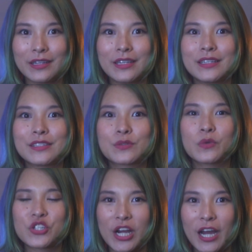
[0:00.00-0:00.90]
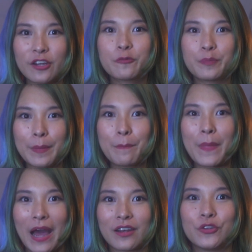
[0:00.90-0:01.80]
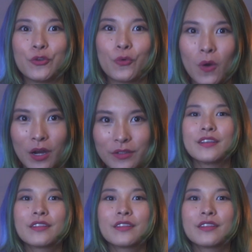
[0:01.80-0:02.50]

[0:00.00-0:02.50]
is which kind of beam pattern you want.